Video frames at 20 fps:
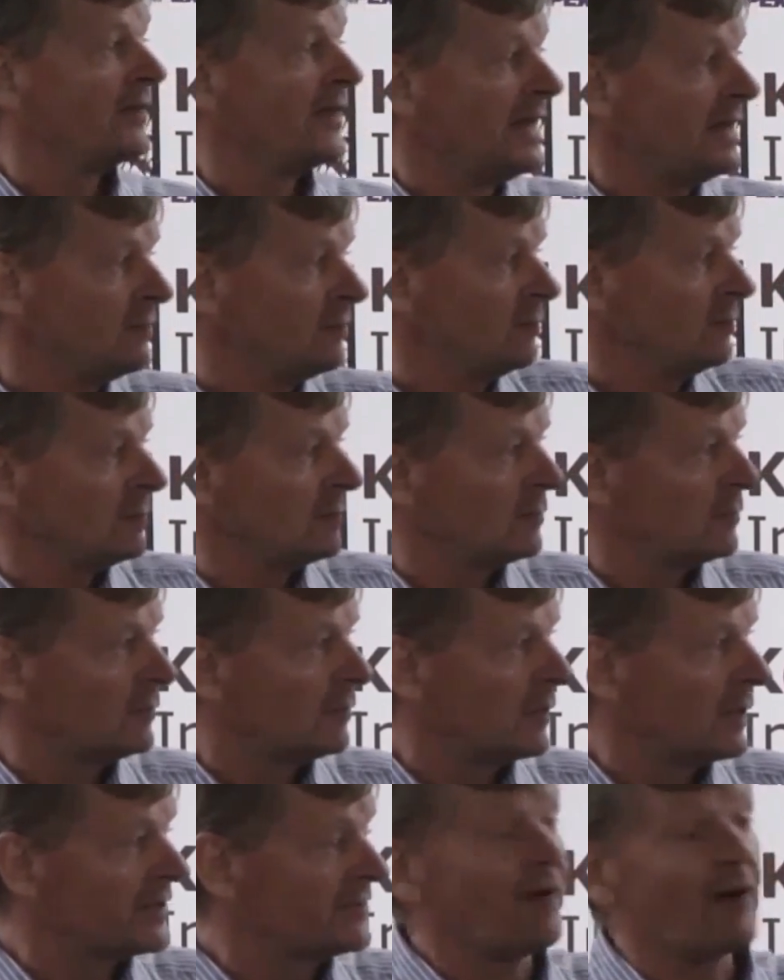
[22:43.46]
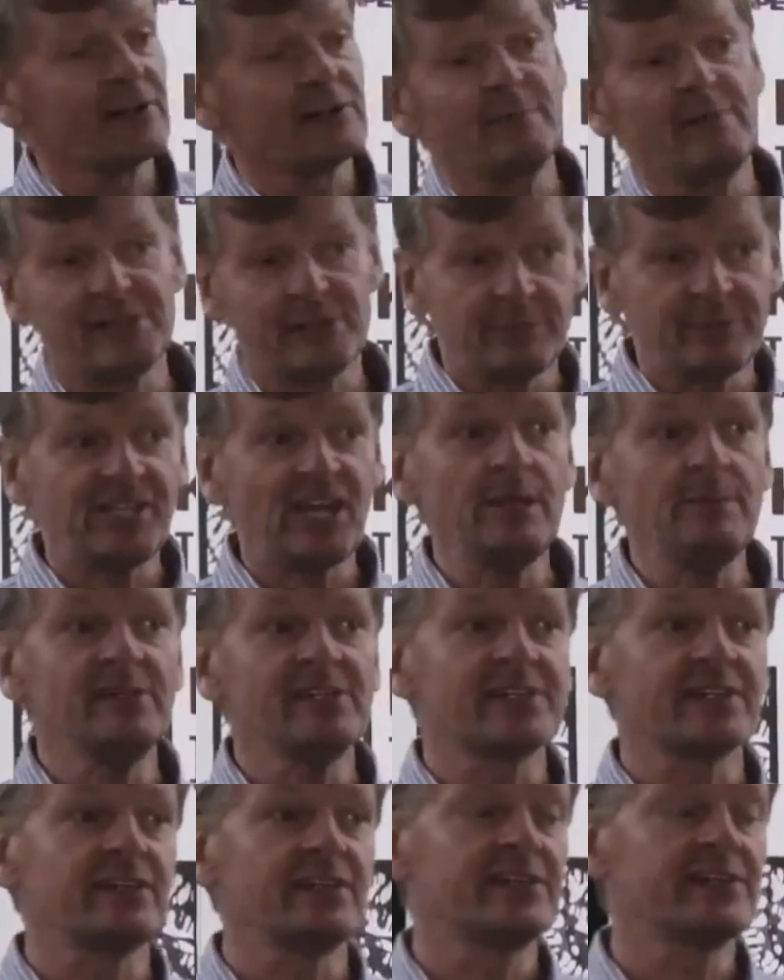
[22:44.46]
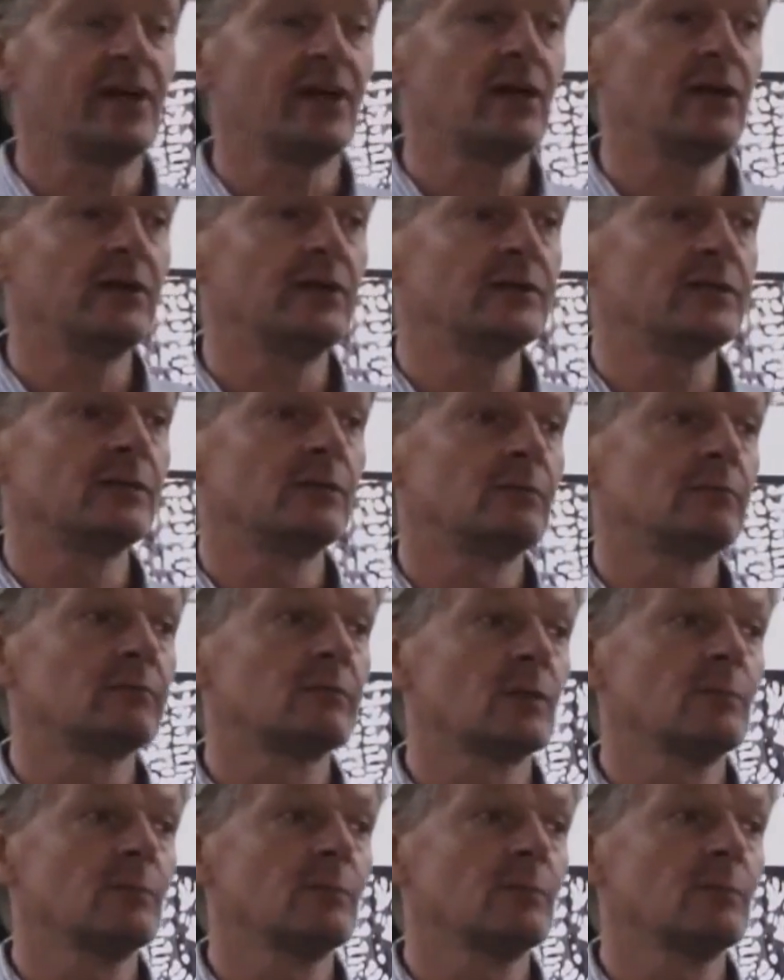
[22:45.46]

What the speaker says: And then, as far as Mesopotamia is concerned,